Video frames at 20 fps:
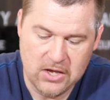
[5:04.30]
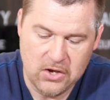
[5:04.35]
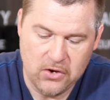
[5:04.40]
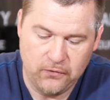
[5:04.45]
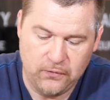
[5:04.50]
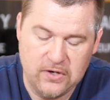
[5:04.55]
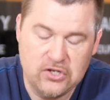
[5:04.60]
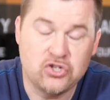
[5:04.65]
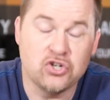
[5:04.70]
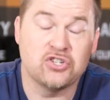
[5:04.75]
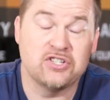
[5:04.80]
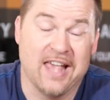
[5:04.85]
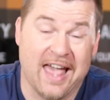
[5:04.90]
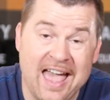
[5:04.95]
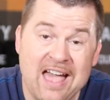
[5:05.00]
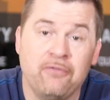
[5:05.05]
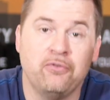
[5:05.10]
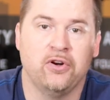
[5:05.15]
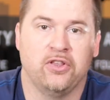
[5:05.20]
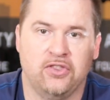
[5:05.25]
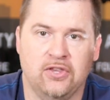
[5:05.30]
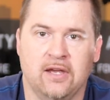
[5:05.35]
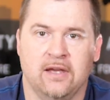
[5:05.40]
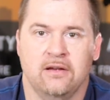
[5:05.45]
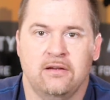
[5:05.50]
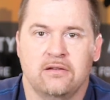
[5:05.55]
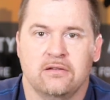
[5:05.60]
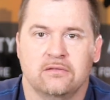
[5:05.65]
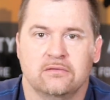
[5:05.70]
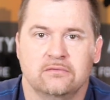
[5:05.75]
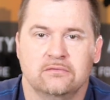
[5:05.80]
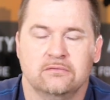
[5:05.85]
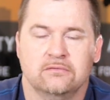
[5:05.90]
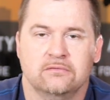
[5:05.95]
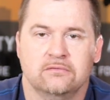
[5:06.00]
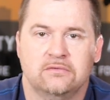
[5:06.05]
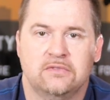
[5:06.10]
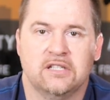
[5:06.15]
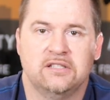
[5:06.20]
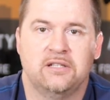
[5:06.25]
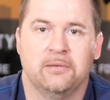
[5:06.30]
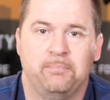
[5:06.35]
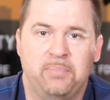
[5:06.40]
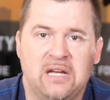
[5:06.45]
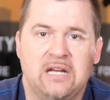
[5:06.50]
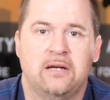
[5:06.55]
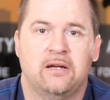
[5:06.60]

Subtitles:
features everything that the big